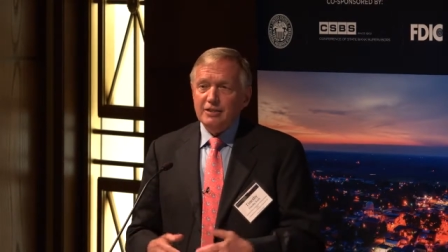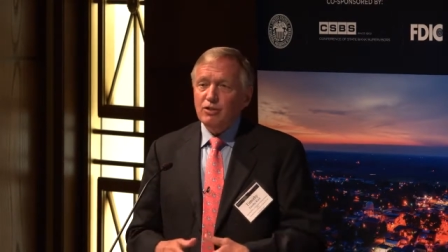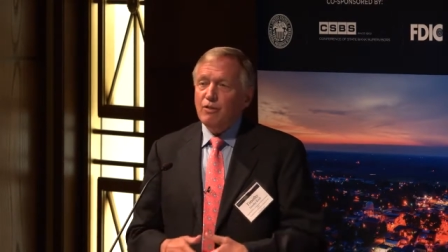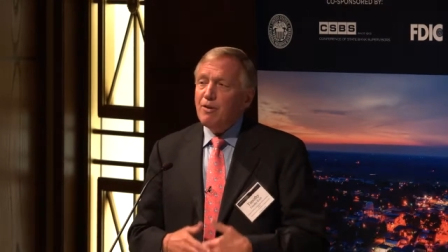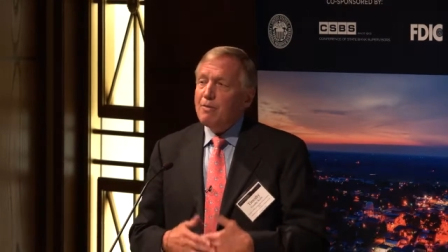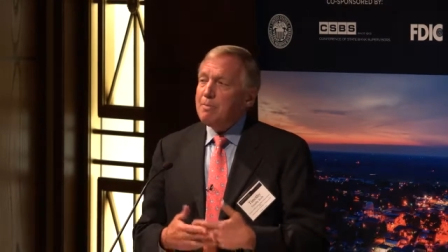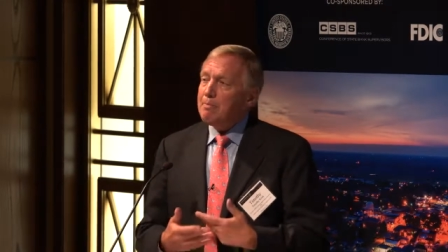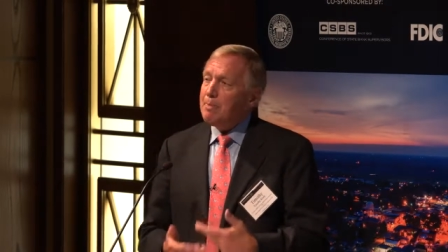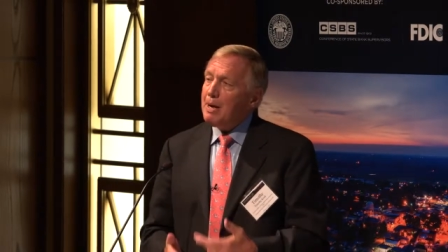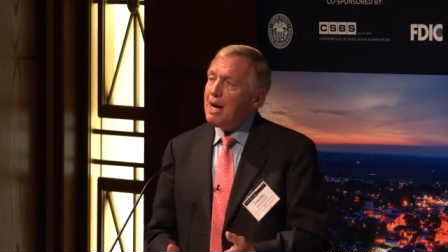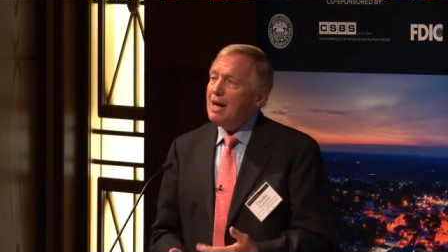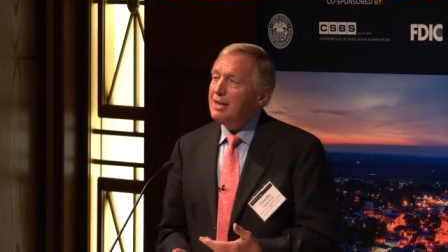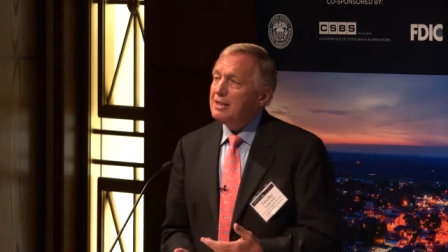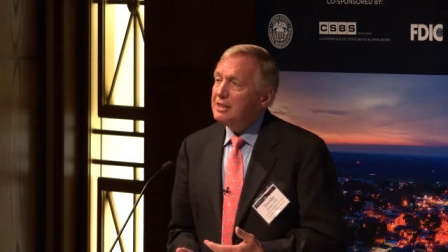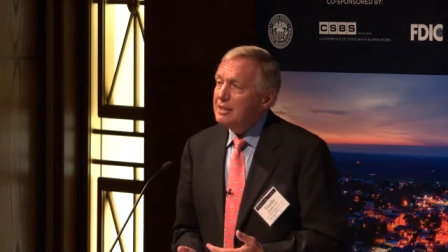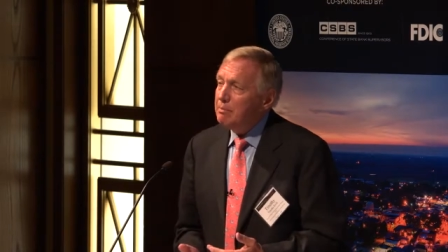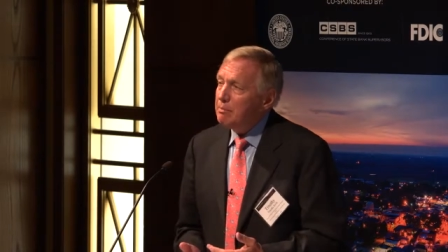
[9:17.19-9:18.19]
So from a
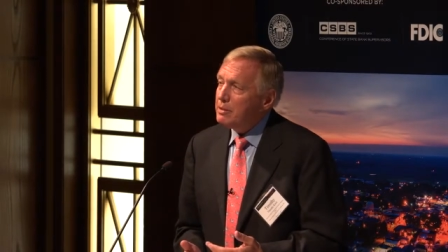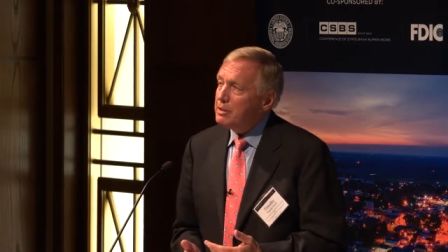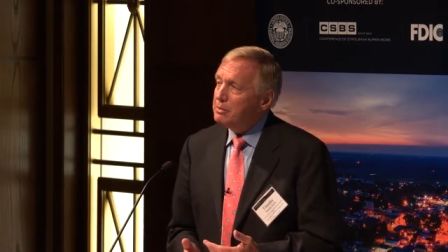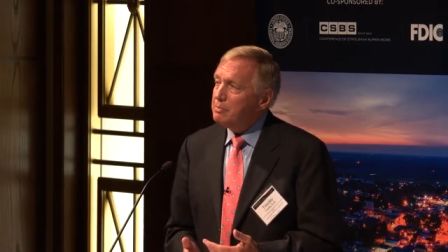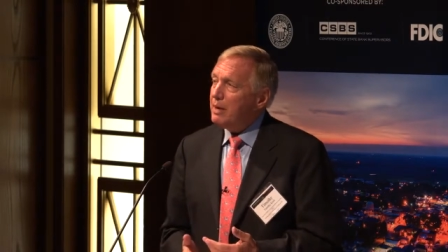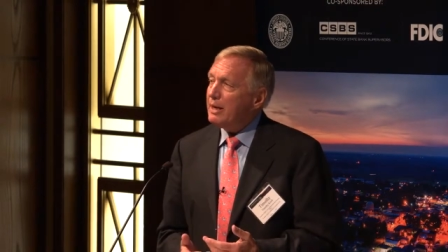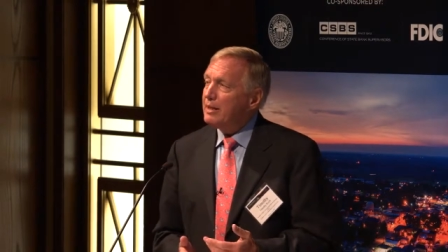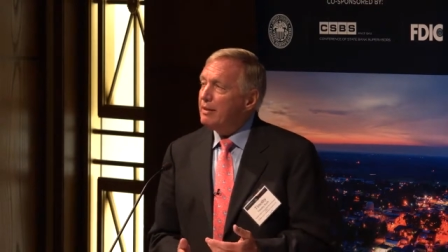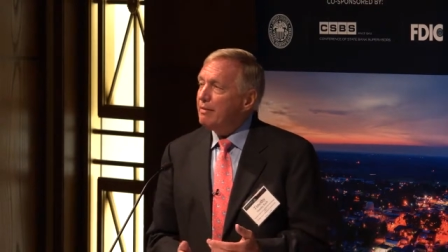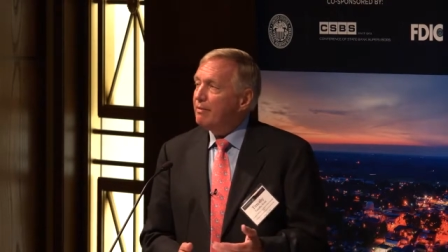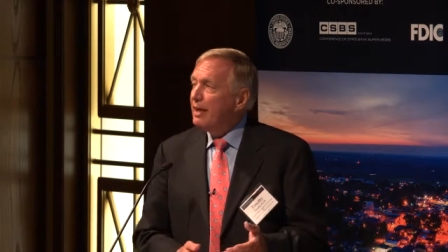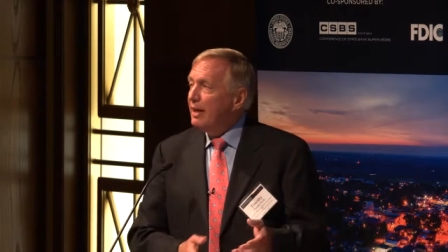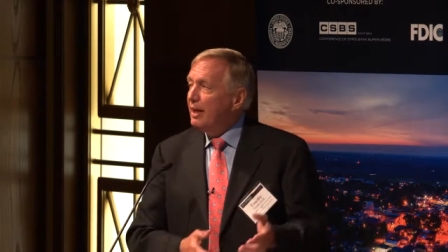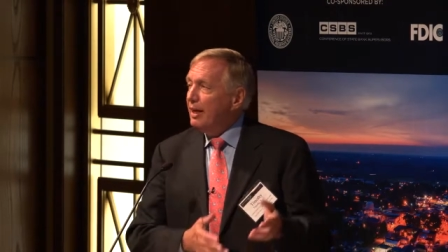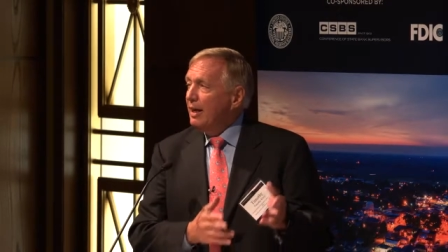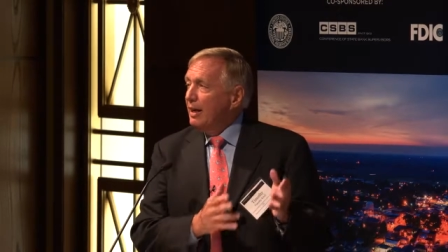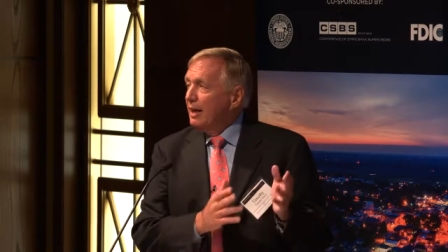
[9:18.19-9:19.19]
policy perspective,
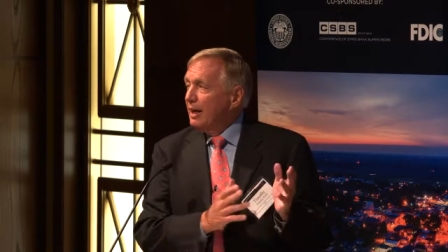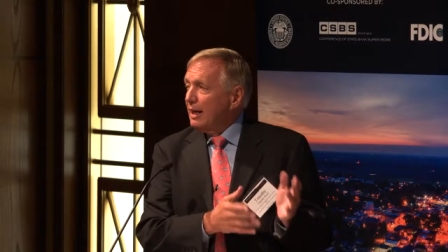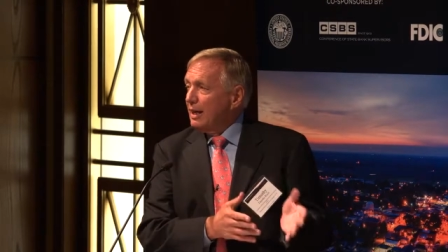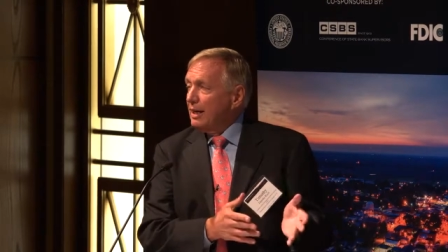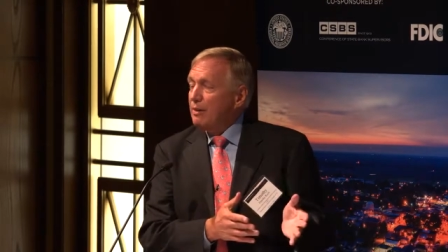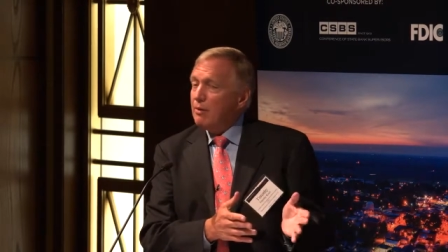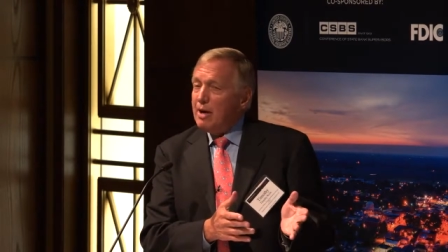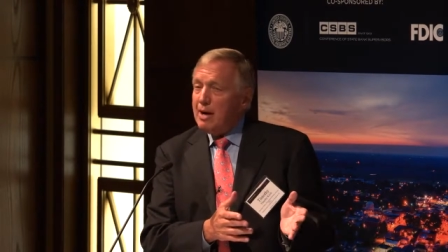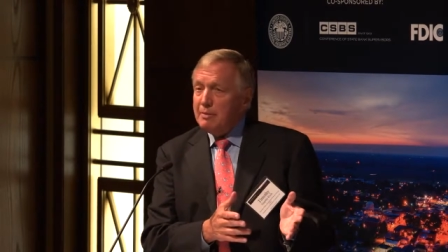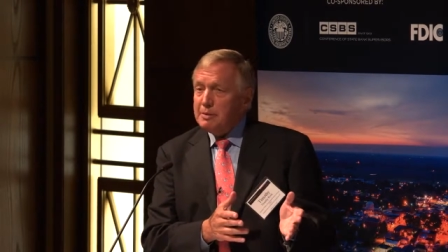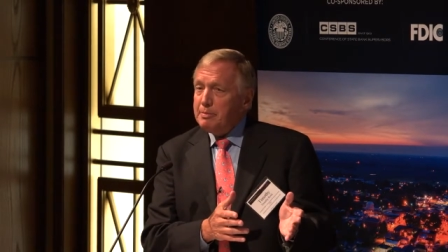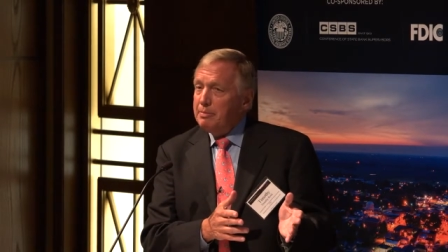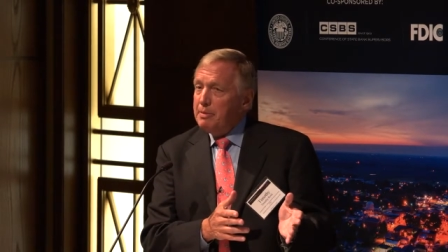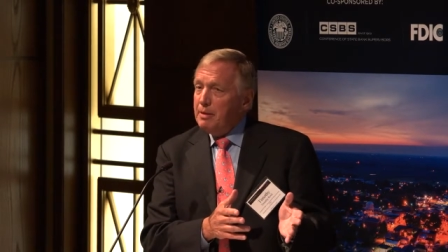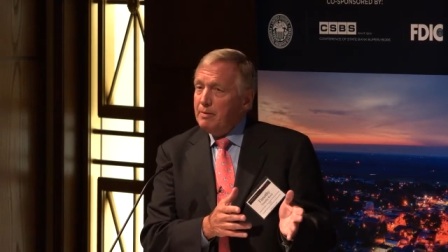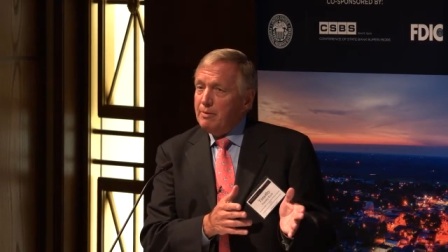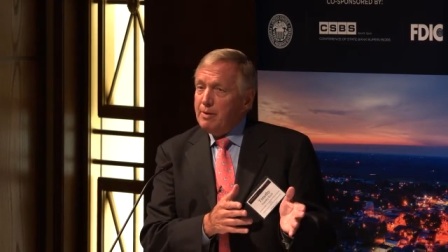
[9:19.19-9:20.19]
I think
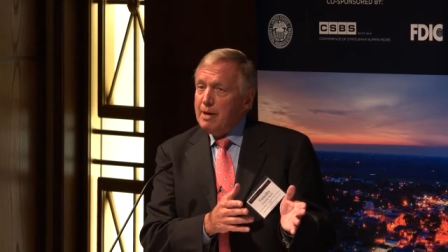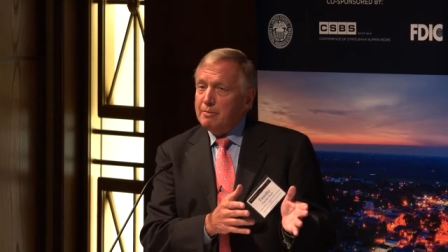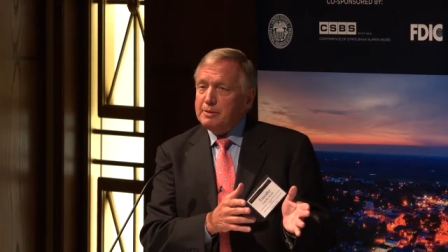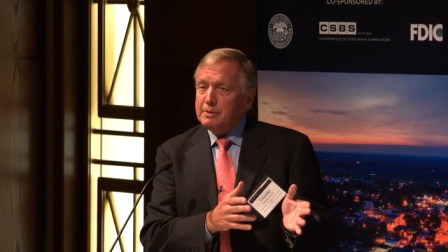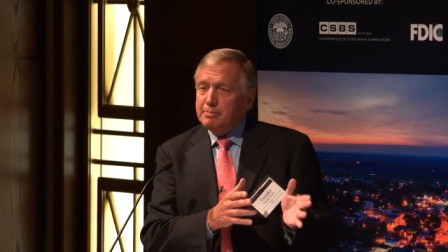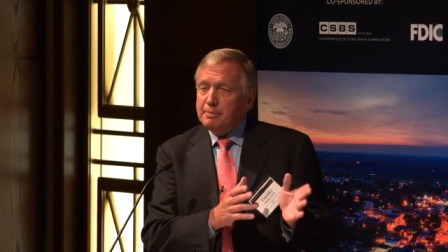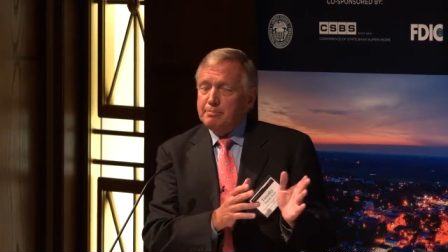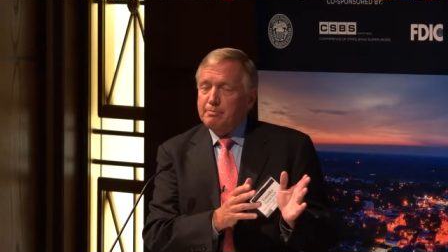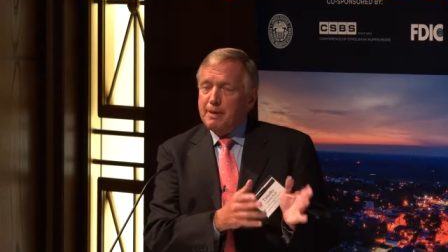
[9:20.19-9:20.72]
Ram's